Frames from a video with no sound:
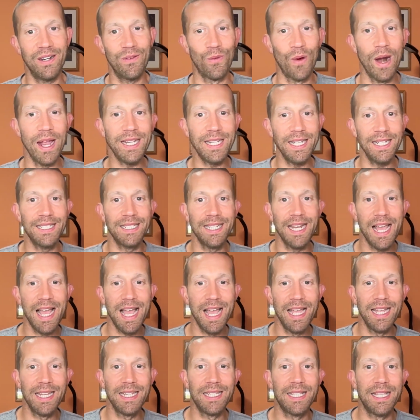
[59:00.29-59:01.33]

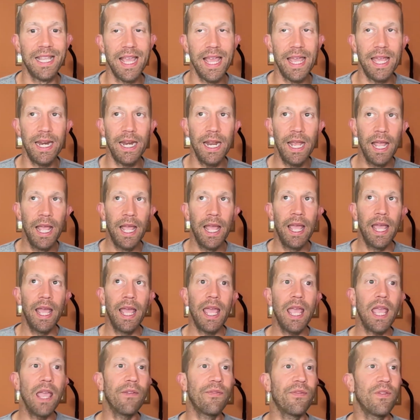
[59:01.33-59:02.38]
Recognize that
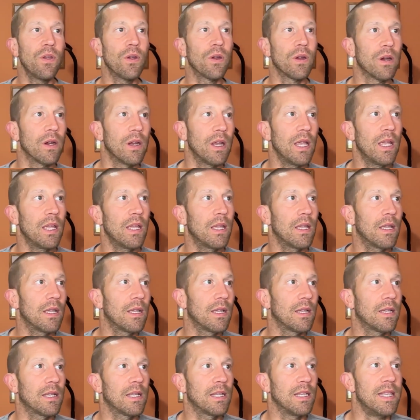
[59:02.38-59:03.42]
if you're
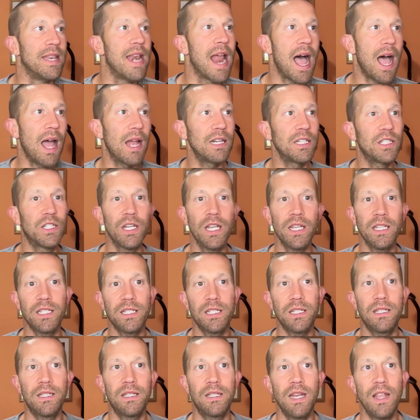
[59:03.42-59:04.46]
not
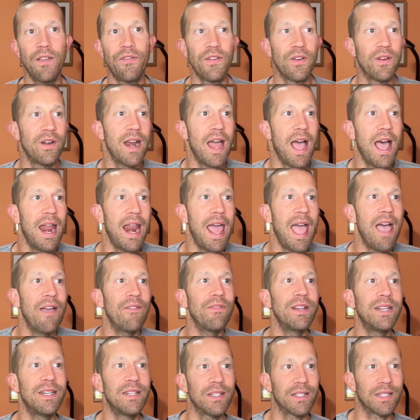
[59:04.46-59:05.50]

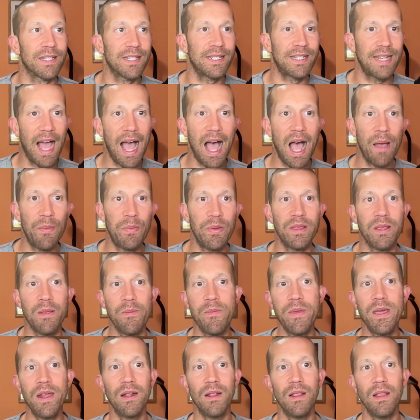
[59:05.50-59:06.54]
having to stop in the
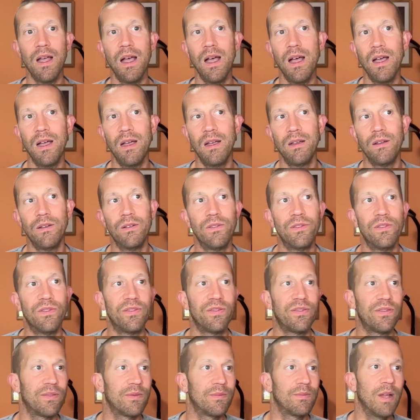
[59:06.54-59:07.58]
middle
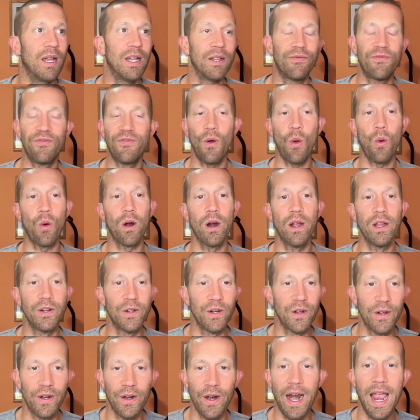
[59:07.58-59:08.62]
of a
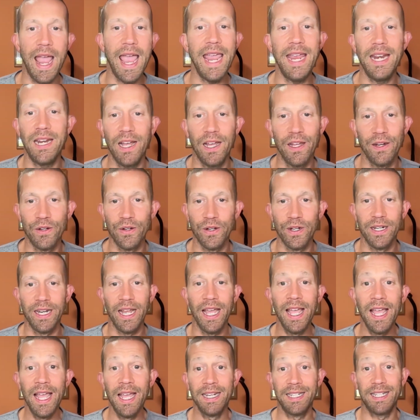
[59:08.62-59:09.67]
400 or 800
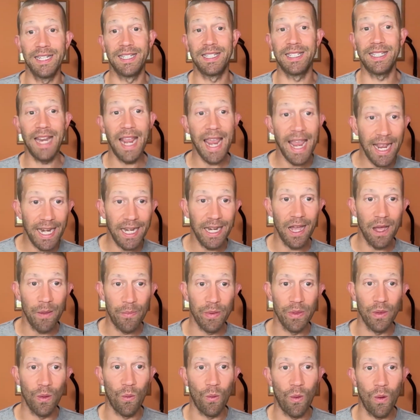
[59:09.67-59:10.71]
to stand up
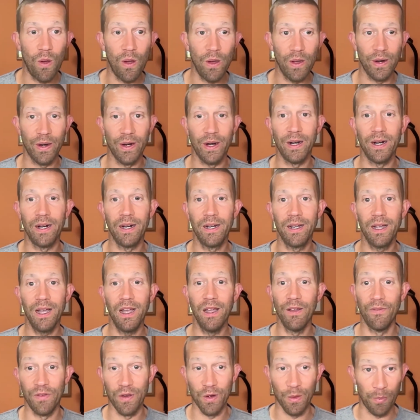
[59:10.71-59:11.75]
in the water
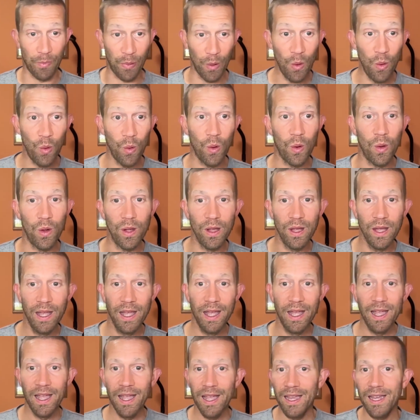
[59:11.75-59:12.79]
of your pool,
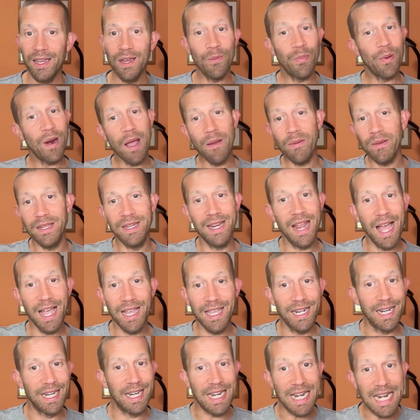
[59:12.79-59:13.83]
you're probably not
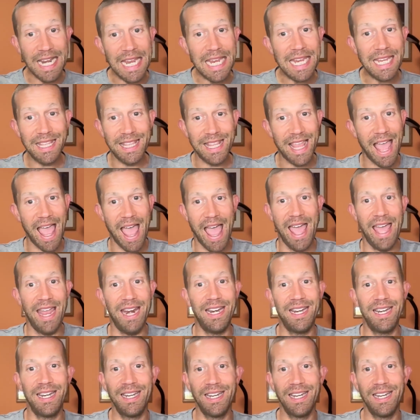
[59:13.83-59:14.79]
going to need that